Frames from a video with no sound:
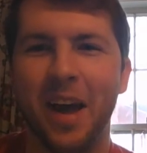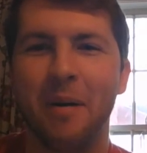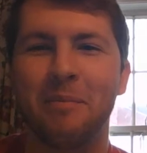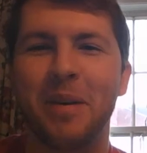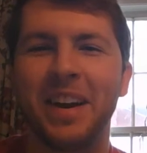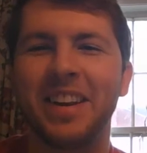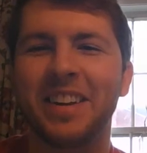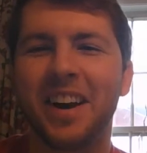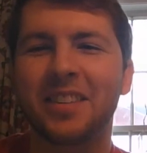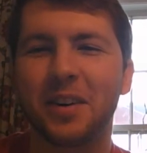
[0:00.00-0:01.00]
Many
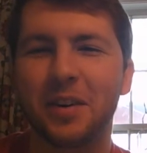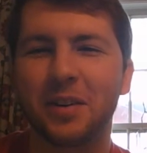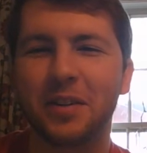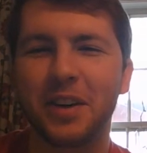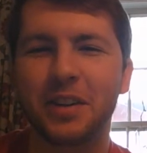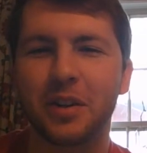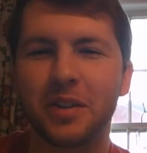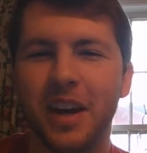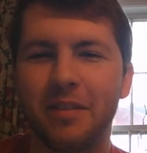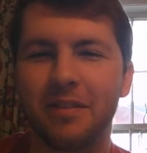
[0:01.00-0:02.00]
nocturnal
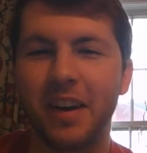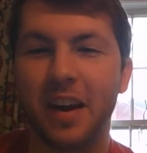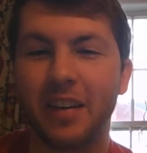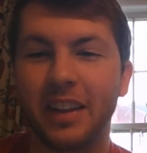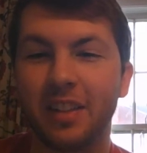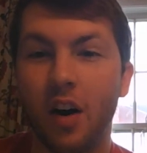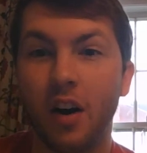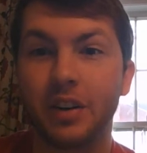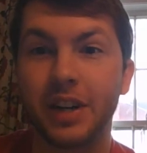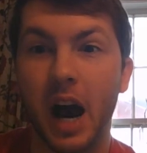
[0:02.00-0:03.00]
creatures have very
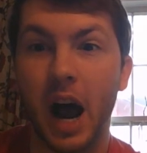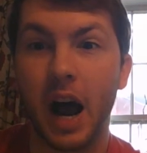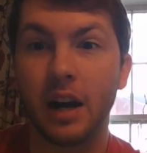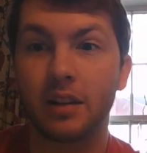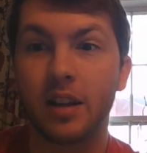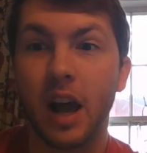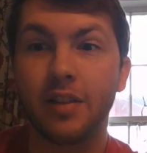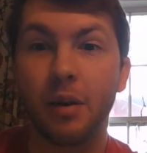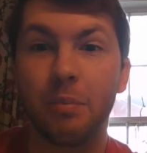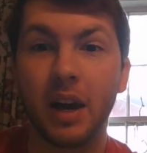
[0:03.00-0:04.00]
large eyes.
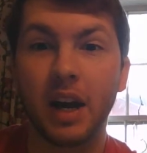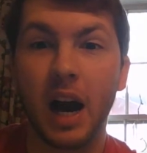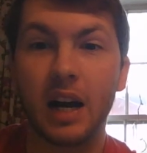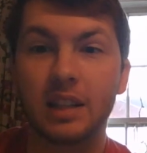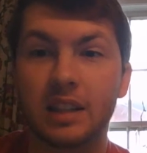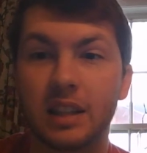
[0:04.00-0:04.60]
Their big eyes